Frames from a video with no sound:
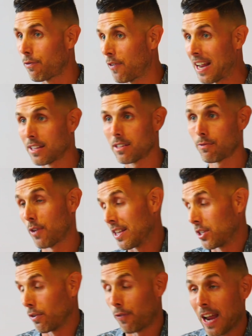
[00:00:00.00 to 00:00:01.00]
friends
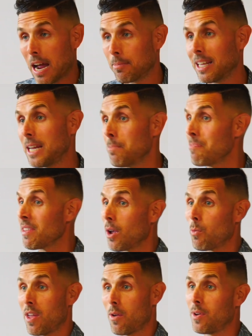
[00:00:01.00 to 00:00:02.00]
or family,
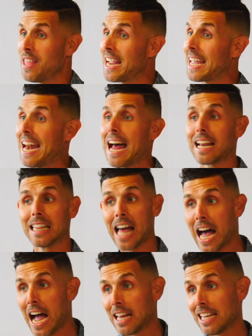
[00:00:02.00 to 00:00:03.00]
when they get out of
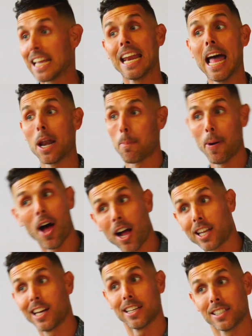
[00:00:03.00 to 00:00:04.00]
line, they get out of
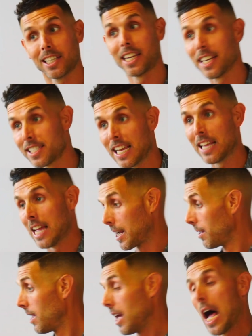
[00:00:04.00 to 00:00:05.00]
pocket, as the kids say, like,
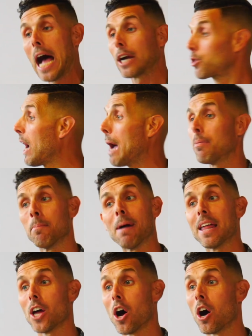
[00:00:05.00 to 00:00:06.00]
I grab them by
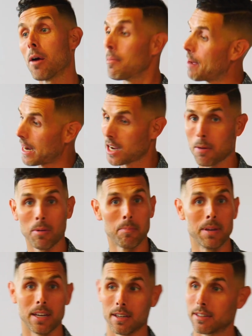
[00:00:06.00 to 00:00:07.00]
the arm, I'm like, come with
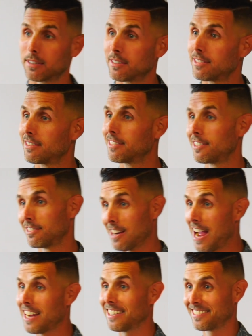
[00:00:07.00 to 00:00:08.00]
me,
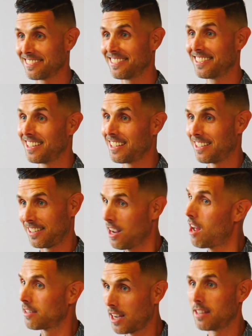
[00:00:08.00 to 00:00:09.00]
right?
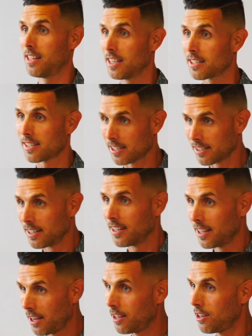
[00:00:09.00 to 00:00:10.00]
Y'all done this.
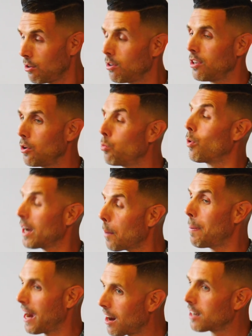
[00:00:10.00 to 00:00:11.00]
You real
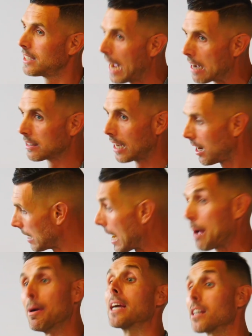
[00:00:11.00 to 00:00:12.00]
parents out there, like,
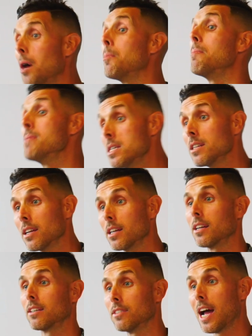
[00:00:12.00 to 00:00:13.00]
I'm like, come with me,
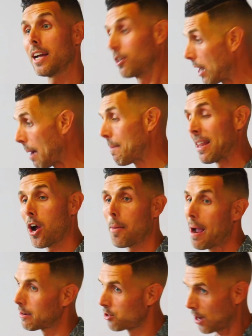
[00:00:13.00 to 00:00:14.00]
right? Grab them by the arm,
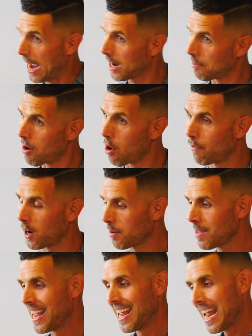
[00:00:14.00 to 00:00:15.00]
I drag them over,
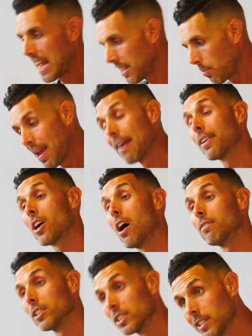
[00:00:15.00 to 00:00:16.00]
and then we have a
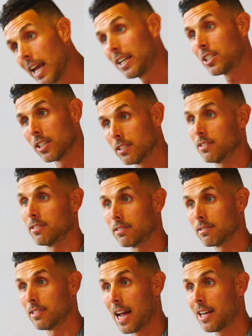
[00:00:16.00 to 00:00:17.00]
conversation,
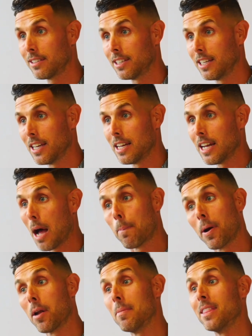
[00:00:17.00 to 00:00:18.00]
right? I put
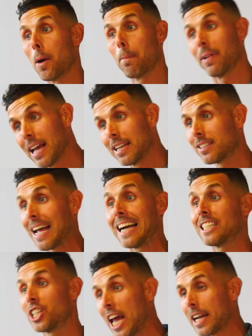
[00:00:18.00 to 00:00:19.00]
them in their place. I
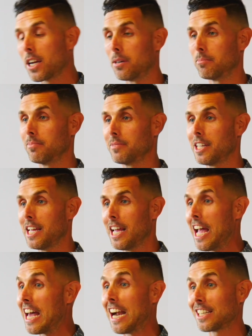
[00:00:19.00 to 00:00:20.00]
check them.
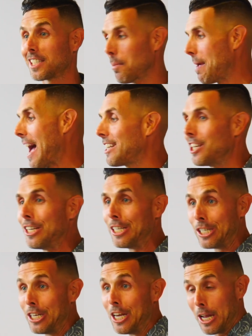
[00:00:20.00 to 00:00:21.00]
And I just imagine
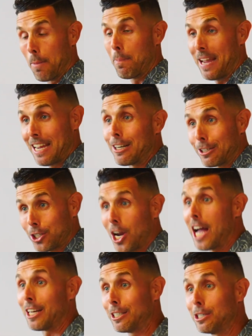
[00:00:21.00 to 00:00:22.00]
Peter's
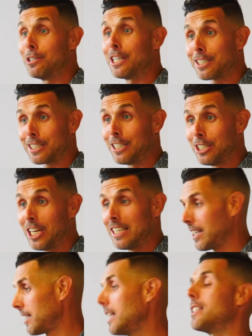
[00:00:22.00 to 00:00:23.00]
trying to do this to
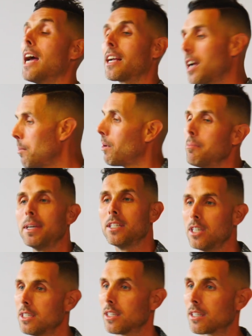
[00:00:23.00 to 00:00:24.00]
Jesus. He's like, come with me,
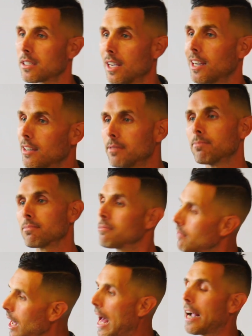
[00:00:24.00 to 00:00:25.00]
Jesus. Like,
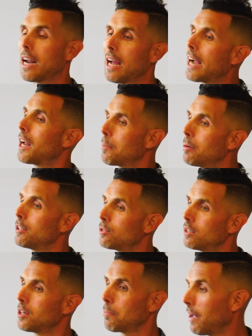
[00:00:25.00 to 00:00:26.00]
I got to put you in
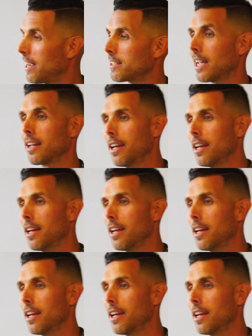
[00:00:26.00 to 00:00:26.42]
your place. Like,